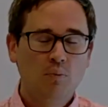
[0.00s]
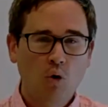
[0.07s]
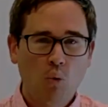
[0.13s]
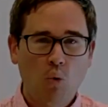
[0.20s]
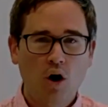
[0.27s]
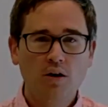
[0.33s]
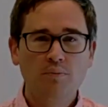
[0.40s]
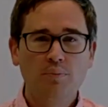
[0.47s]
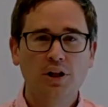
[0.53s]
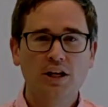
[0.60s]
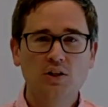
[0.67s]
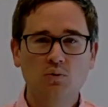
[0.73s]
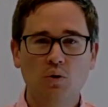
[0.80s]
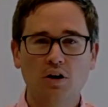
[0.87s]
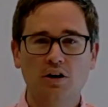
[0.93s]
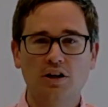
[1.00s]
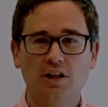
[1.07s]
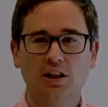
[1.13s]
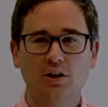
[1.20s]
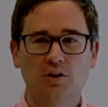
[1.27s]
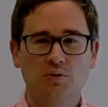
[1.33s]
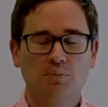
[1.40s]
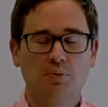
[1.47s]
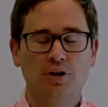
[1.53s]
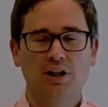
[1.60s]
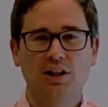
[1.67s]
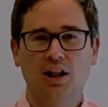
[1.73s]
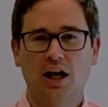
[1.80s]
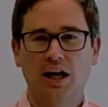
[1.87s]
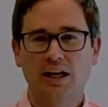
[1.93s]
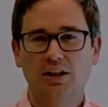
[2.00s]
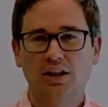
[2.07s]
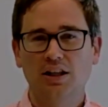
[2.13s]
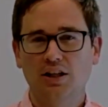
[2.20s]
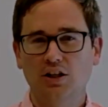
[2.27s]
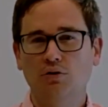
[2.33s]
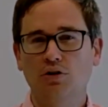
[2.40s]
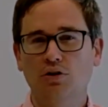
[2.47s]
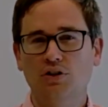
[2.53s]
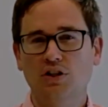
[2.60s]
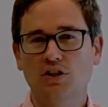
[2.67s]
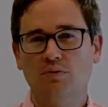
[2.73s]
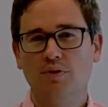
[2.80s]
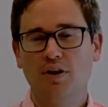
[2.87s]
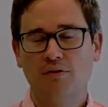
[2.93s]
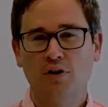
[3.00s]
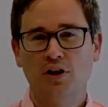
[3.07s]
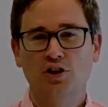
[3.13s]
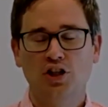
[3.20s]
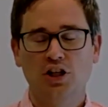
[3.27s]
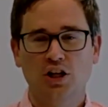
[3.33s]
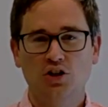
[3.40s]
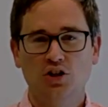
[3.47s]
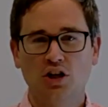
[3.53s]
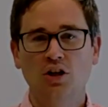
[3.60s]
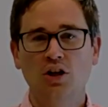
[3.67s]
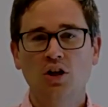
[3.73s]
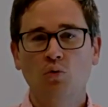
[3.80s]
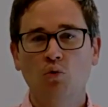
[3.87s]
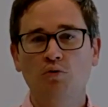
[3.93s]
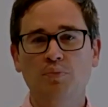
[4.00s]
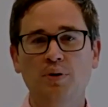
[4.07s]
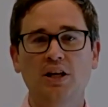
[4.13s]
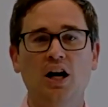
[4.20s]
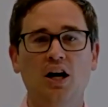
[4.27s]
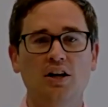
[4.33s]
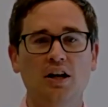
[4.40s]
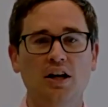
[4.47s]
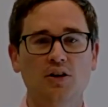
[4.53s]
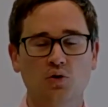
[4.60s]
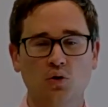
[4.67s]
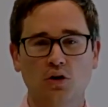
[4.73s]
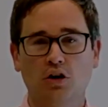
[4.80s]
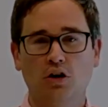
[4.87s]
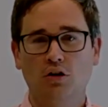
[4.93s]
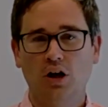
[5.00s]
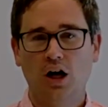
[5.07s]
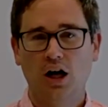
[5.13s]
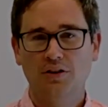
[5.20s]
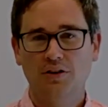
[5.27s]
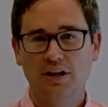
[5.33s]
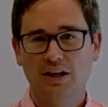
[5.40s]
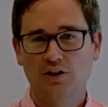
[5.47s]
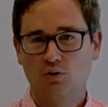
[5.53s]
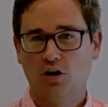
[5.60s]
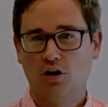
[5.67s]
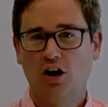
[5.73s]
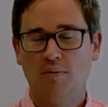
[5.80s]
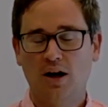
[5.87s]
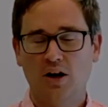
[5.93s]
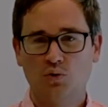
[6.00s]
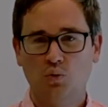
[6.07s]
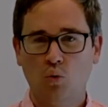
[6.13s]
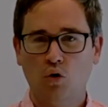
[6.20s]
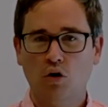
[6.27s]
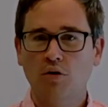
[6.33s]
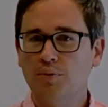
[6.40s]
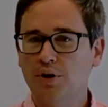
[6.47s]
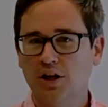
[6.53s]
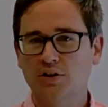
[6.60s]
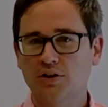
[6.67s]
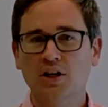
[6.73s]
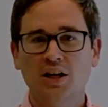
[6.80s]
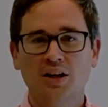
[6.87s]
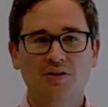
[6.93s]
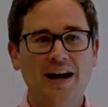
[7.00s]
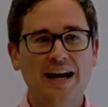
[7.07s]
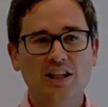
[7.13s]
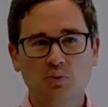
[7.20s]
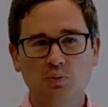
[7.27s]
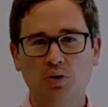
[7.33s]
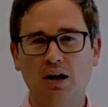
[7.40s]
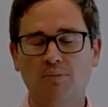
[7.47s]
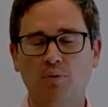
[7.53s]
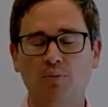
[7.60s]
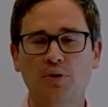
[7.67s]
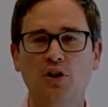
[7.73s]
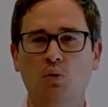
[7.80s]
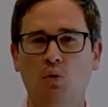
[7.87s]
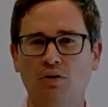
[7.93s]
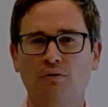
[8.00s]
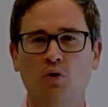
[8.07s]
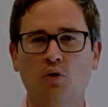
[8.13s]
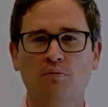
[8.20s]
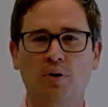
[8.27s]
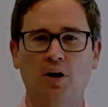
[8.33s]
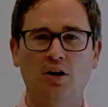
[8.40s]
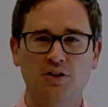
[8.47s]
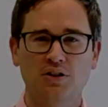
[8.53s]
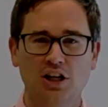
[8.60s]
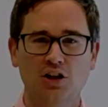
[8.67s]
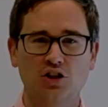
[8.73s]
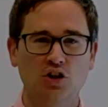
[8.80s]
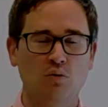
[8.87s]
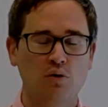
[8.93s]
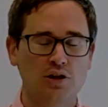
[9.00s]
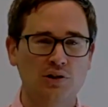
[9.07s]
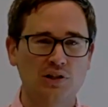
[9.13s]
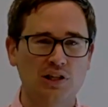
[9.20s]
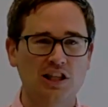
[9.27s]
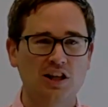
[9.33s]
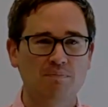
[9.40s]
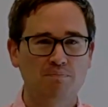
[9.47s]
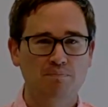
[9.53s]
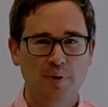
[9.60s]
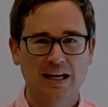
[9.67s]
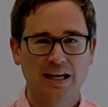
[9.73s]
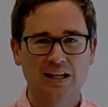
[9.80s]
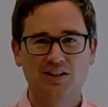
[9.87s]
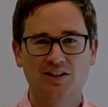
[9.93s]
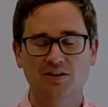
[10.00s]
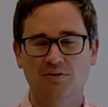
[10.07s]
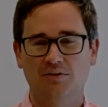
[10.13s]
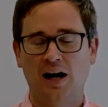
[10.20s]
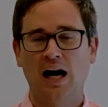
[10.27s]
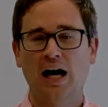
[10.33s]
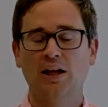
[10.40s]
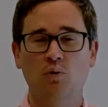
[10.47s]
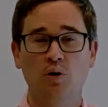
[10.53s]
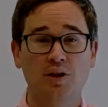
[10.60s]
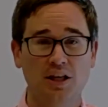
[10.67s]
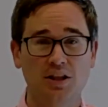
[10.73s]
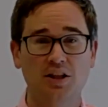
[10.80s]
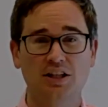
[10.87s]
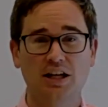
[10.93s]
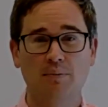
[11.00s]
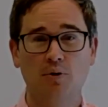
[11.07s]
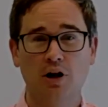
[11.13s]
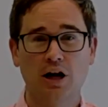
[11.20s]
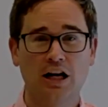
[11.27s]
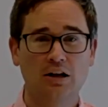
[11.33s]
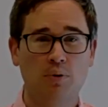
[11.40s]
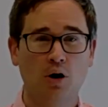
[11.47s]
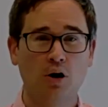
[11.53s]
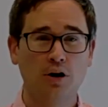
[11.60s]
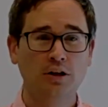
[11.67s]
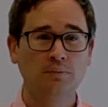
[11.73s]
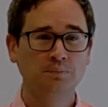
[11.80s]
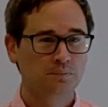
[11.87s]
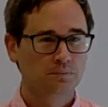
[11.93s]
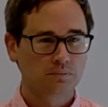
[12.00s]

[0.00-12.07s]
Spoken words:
The one place where it looks pretty likely that you could see some differentiation would be on Israel, the Israel-Hamas war, because that's probably the one foreign policy issue where you see the biggest divide within the Democratic Party.